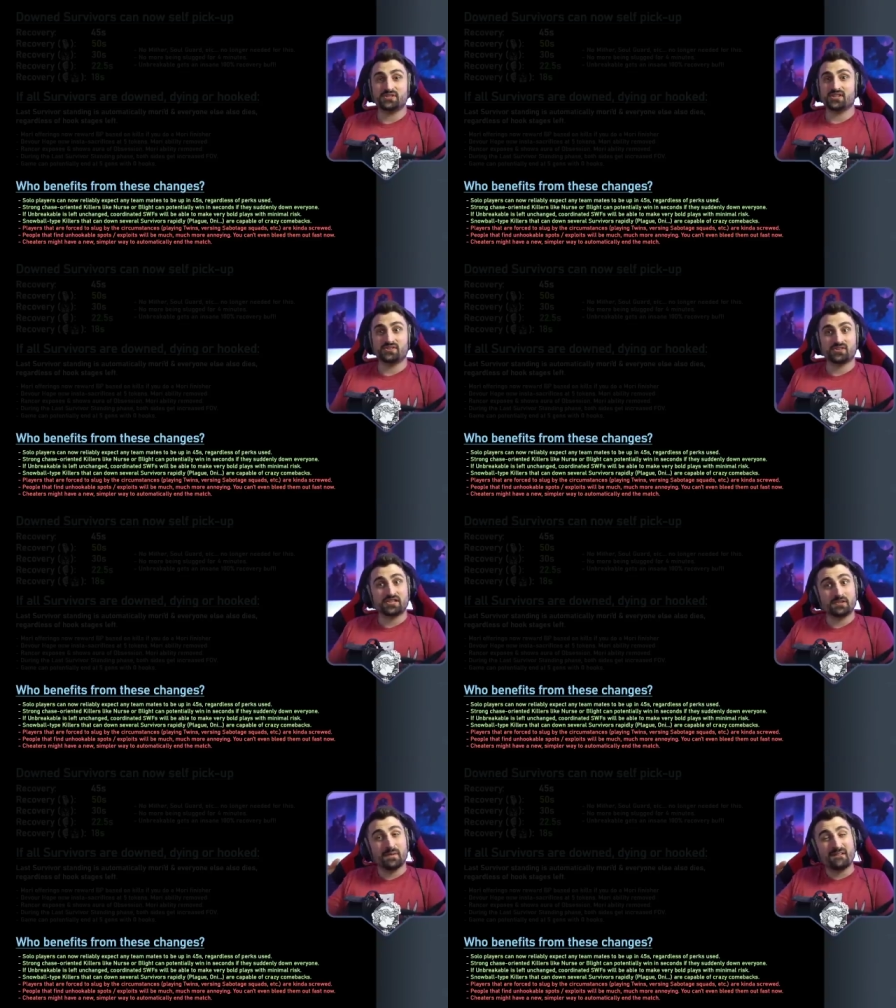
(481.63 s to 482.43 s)

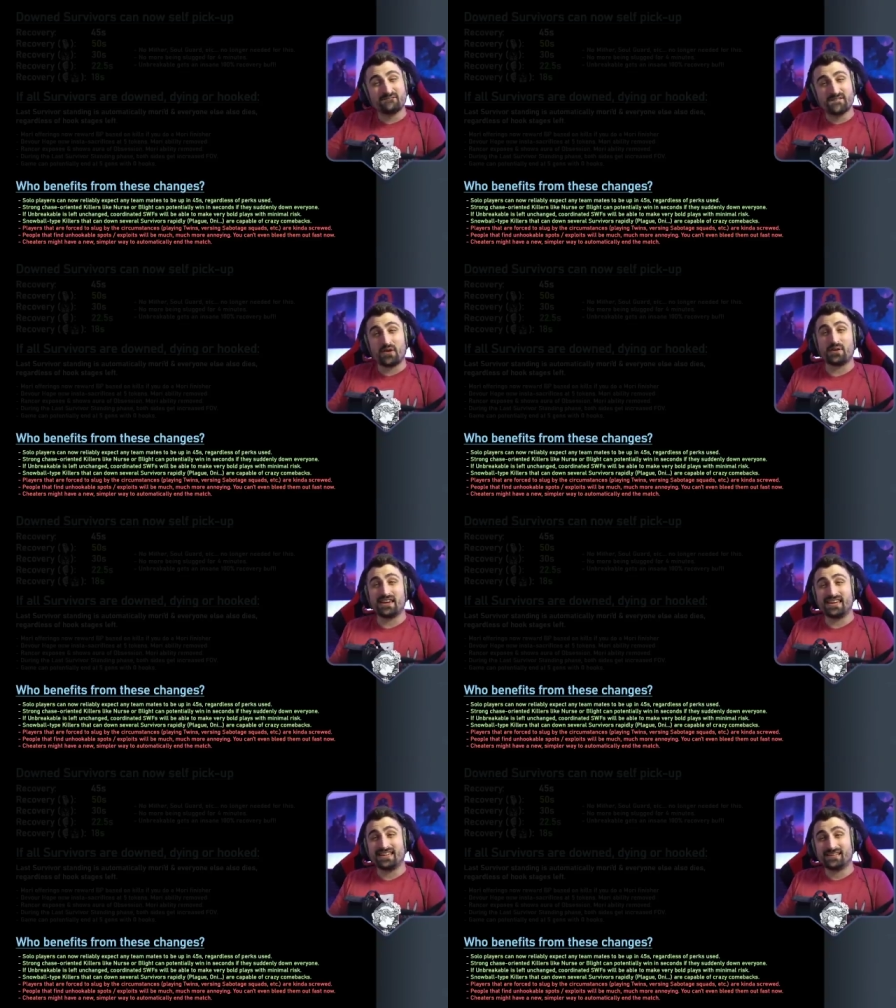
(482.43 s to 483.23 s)
changes seem
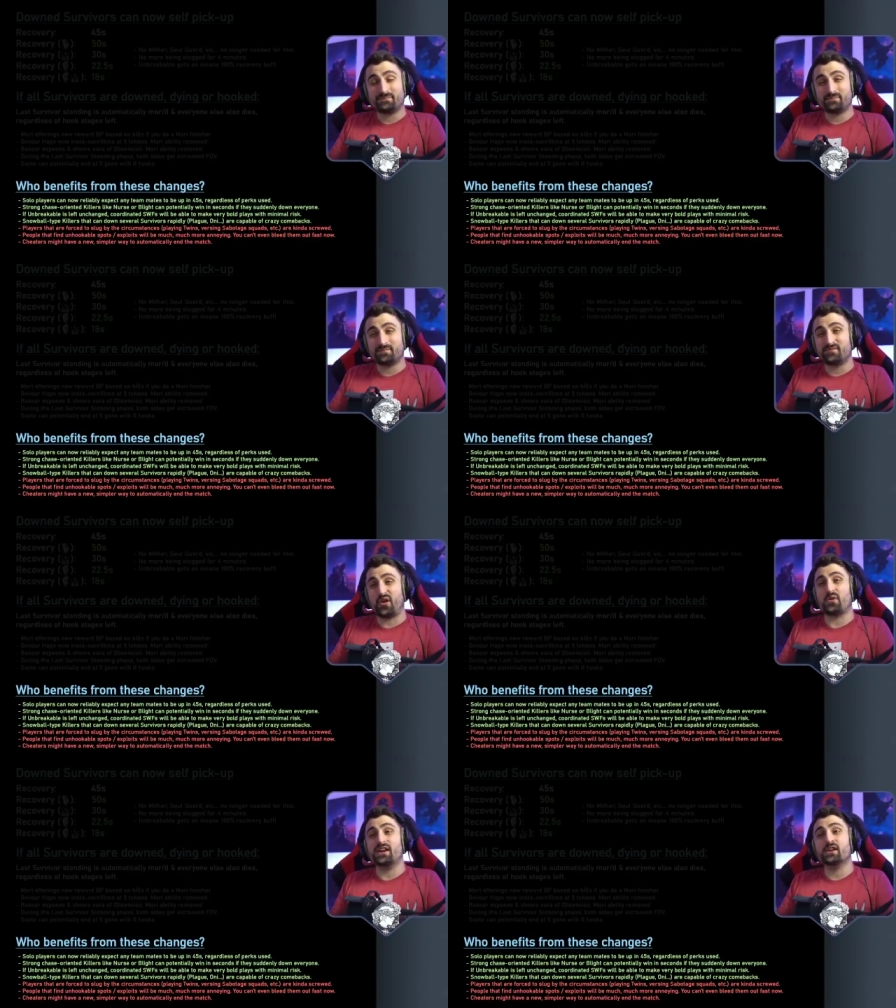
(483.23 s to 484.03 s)
very,
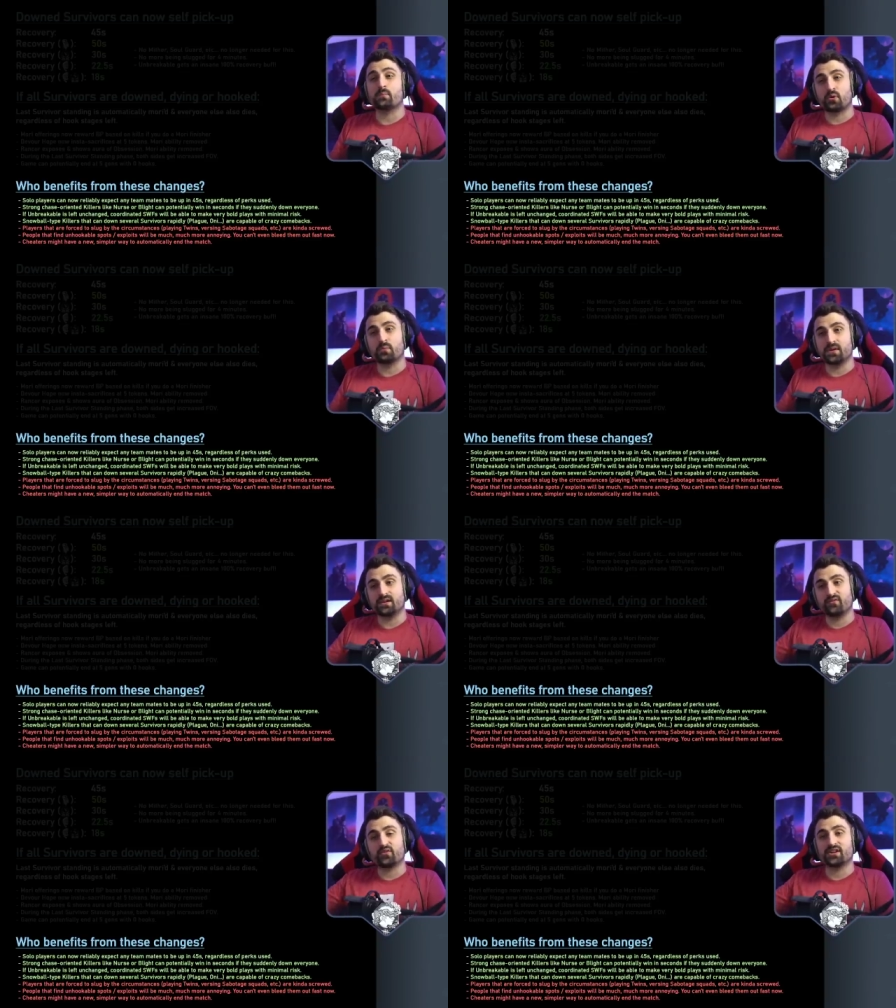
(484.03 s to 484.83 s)
very inappropriate for